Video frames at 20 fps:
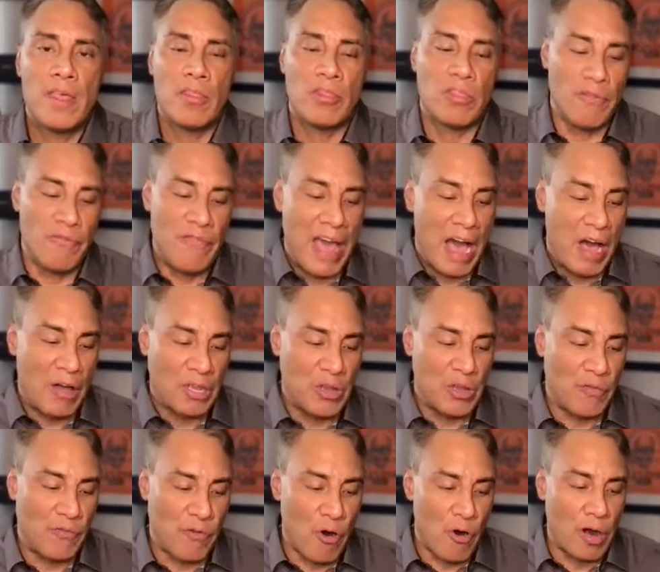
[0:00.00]
The
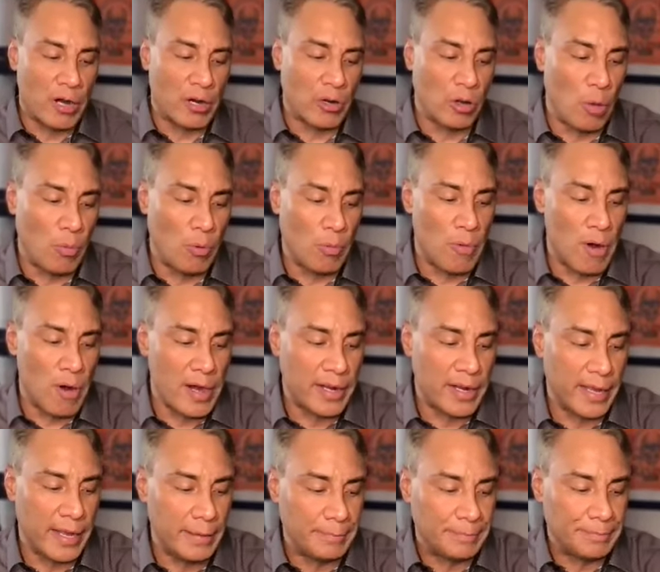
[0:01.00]
value for our global
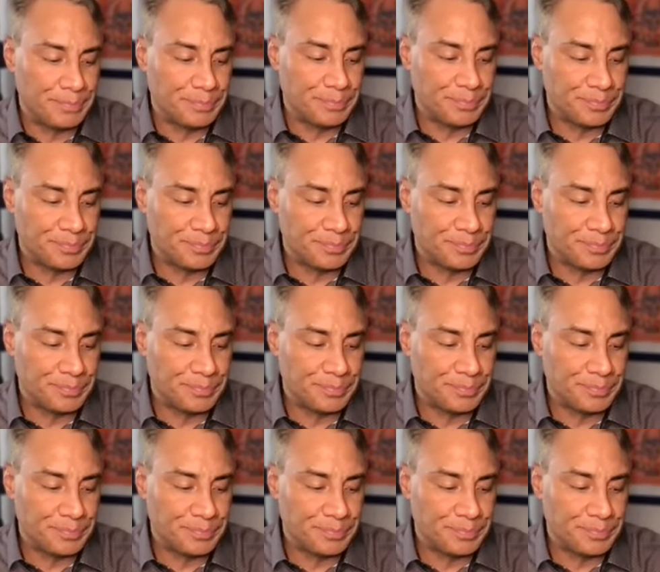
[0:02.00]
market